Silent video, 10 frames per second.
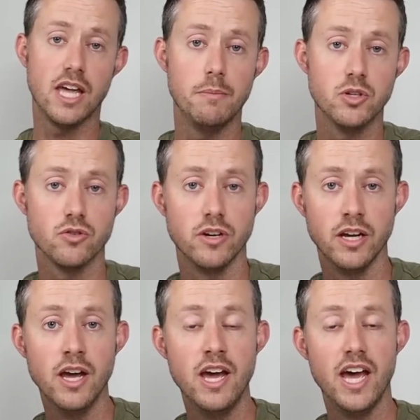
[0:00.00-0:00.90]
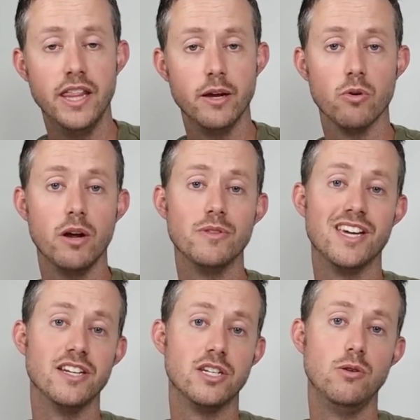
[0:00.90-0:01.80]
chemistry and they were able to
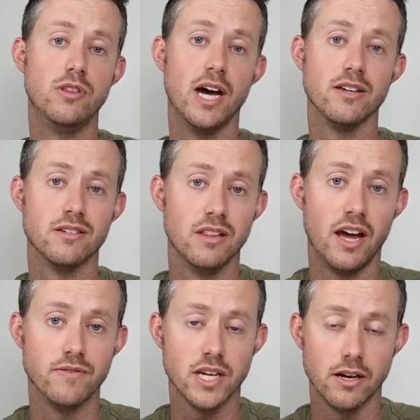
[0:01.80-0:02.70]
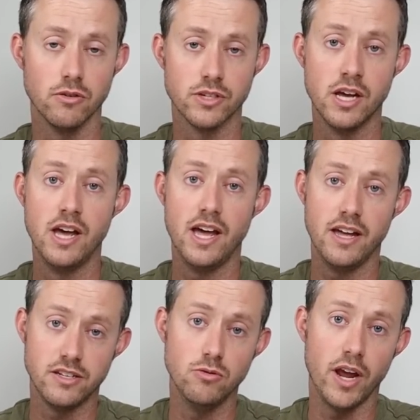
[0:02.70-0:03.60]
get 2,000 life cycles
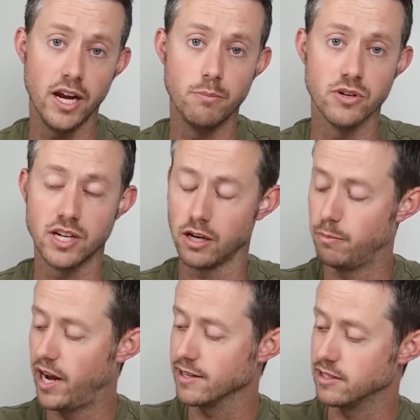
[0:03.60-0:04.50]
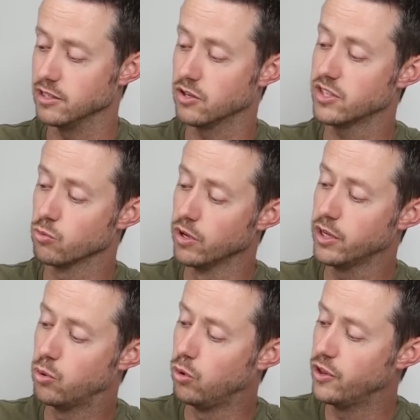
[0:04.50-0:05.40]
to 80% capacity. So that's
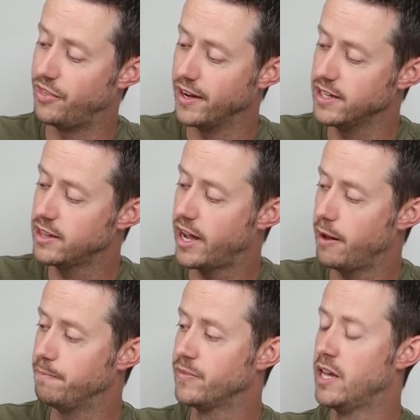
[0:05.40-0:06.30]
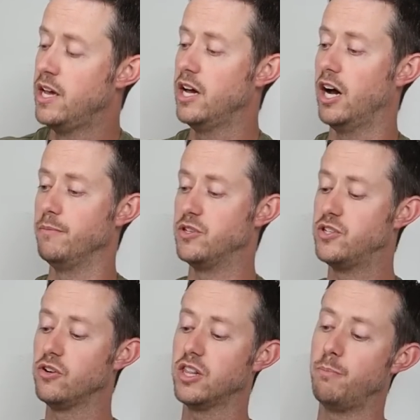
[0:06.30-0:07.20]
really cool that they did that. You
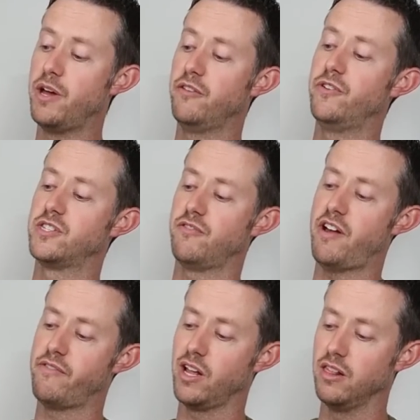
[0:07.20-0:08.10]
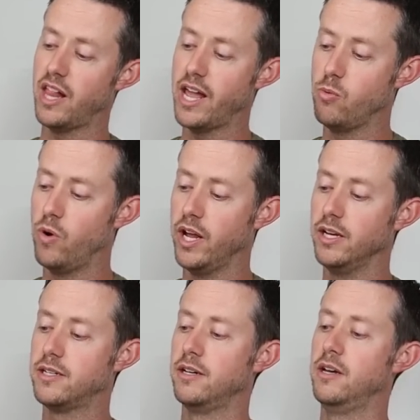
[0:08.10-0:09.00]
still get the benefits of having a
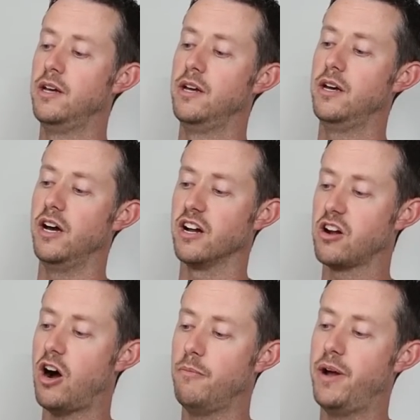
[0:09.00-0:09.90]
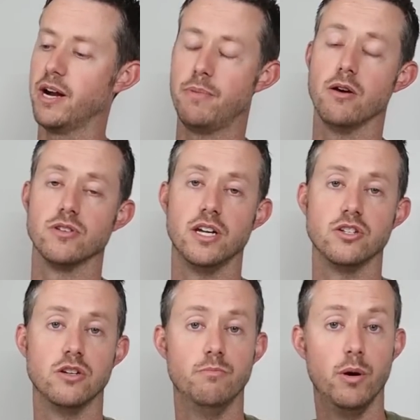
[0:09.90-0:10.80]
lightweight, compact power
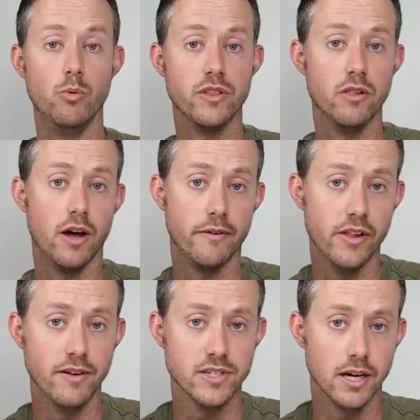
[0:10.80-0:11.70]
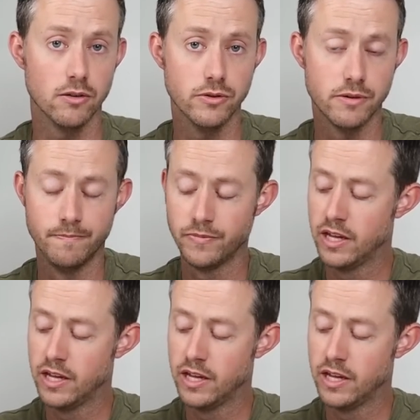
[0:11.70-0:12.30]
station, but with a lot of life cycles.